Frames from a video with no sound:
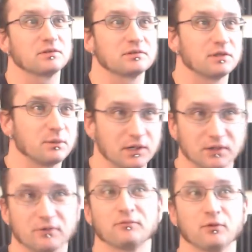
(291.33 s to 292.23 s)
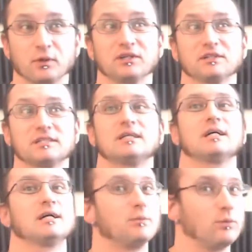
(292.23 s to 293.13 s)
Here we go. For real this
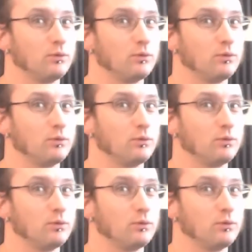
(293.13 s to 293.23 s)
time.